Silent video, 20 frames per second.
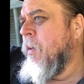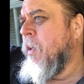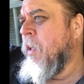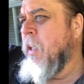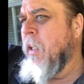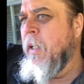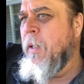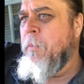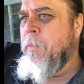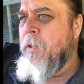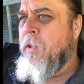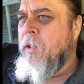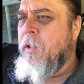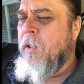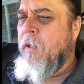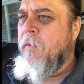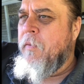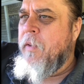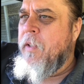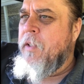clips
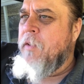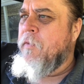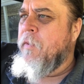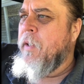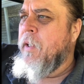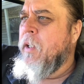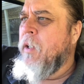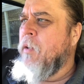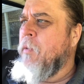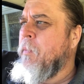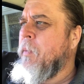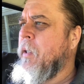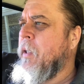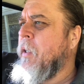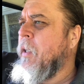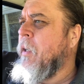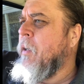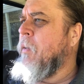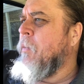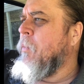of this video,
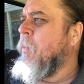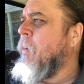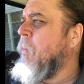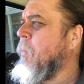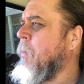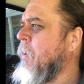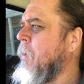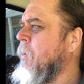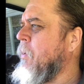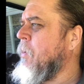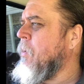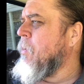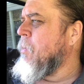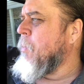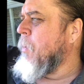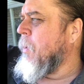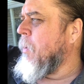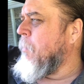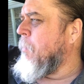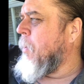but what we're going to do
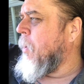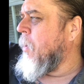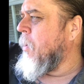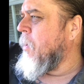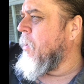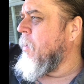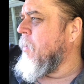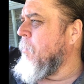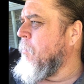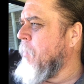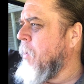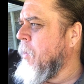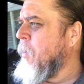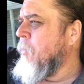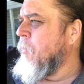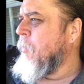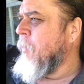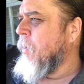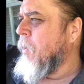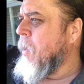is we're going to park
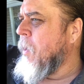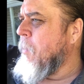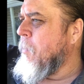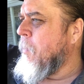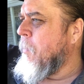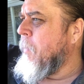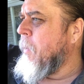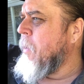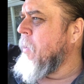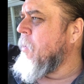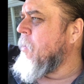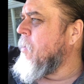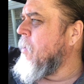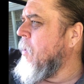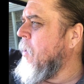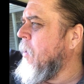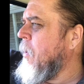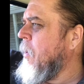Blue for a couple months.